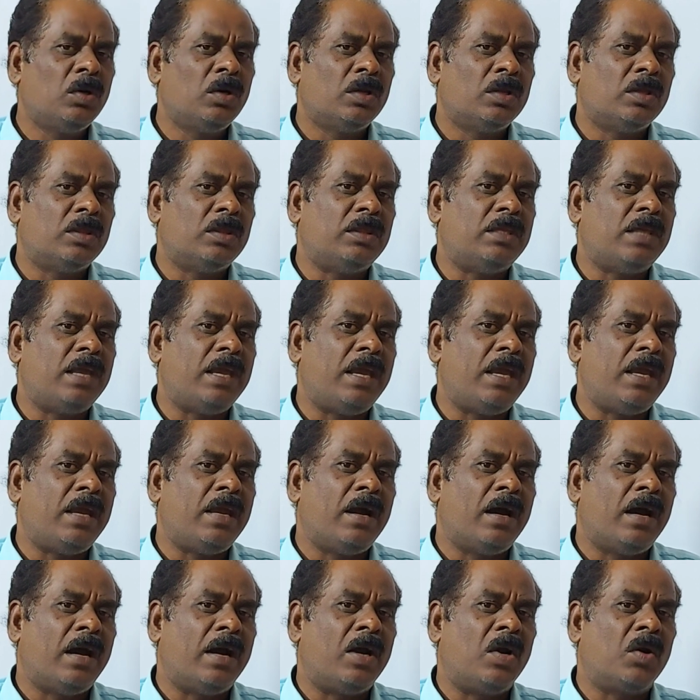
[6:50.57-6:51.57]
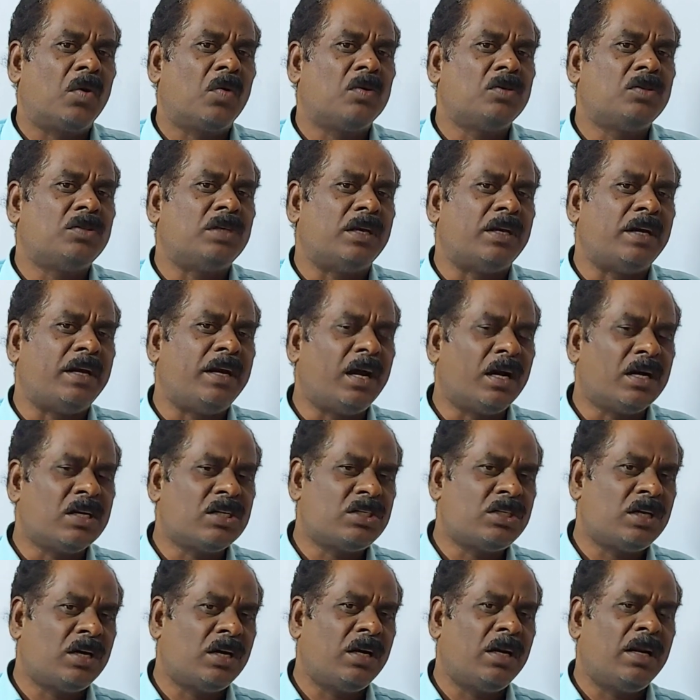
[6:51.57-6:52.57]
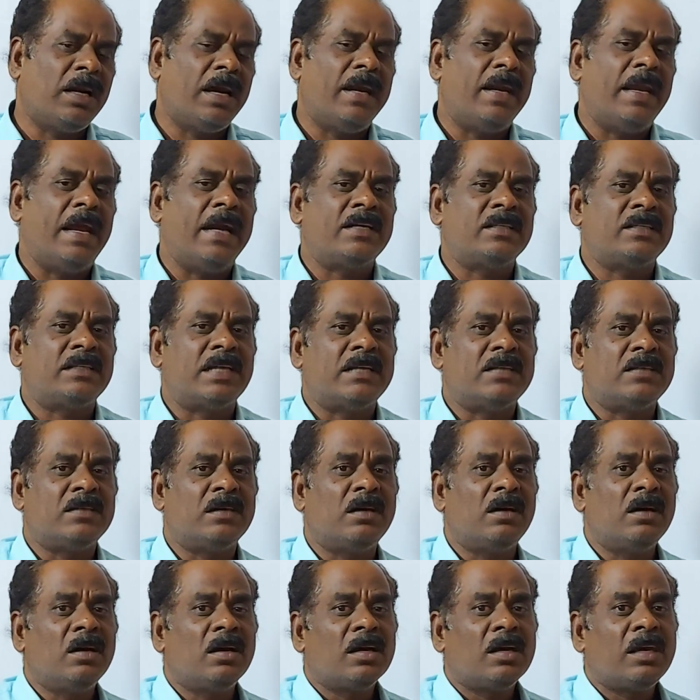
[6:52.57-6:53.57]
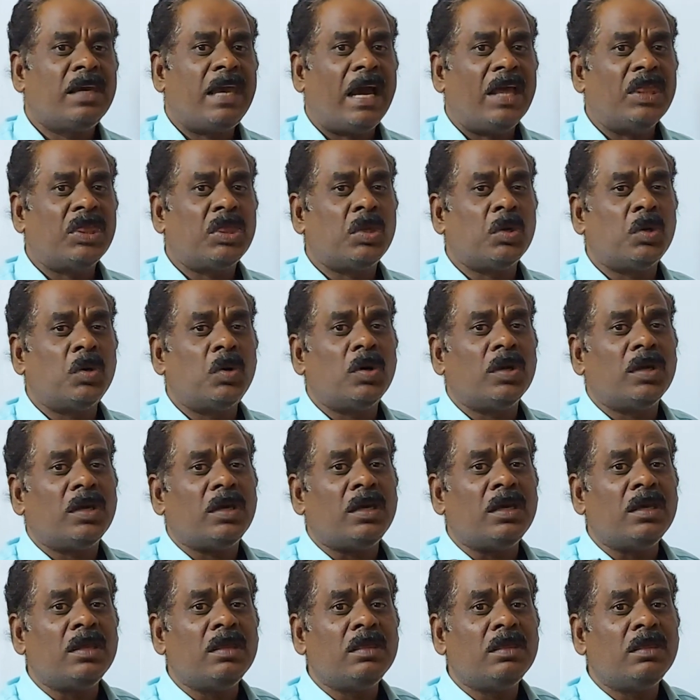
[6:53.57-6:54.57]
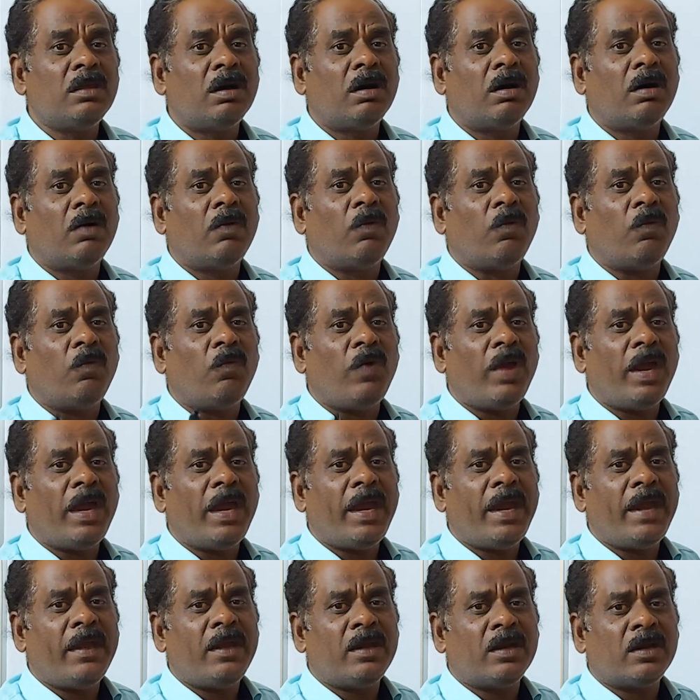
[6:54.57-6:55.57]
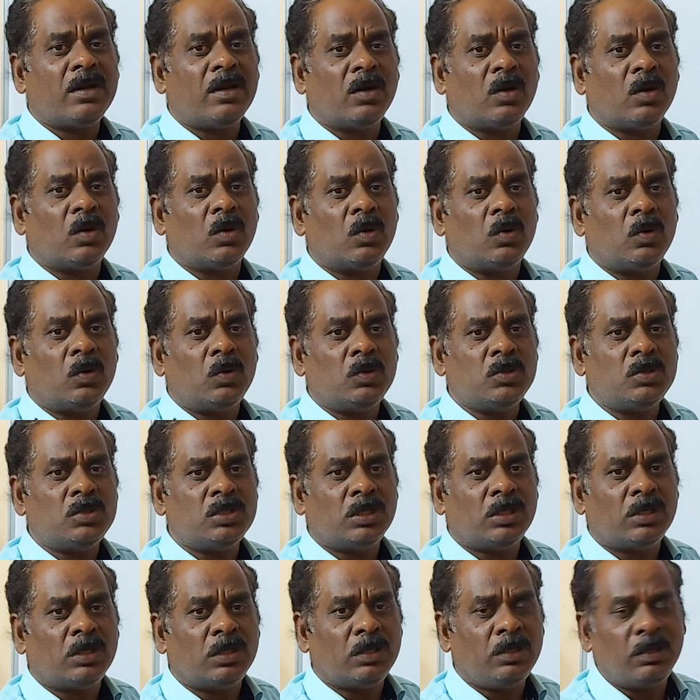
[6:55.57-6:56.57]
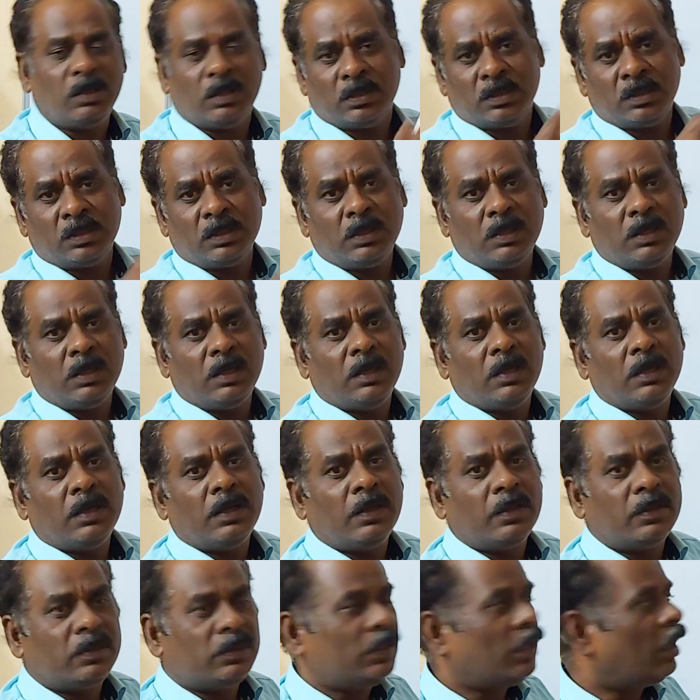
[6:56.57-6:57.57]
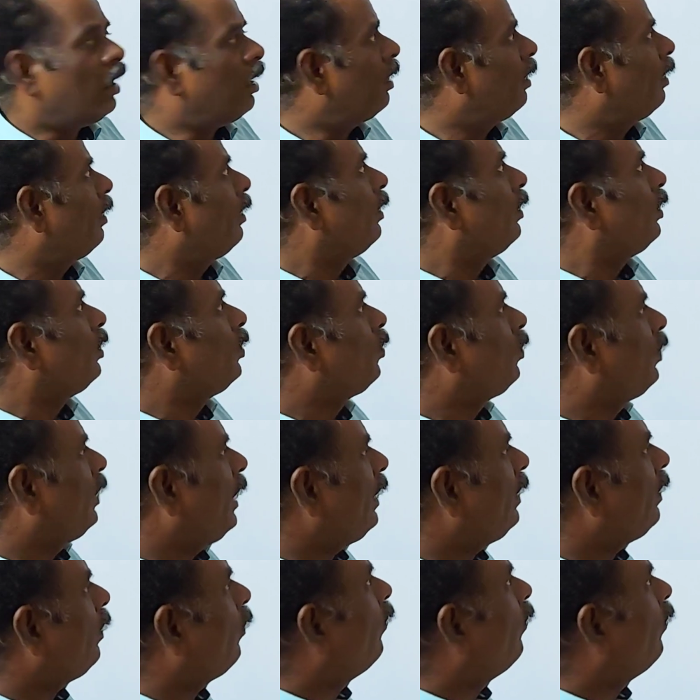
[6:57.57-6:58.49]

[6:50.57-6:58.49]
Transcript: they undergoes the reduction and acts as a cathode in the wet corrosion. The, you take the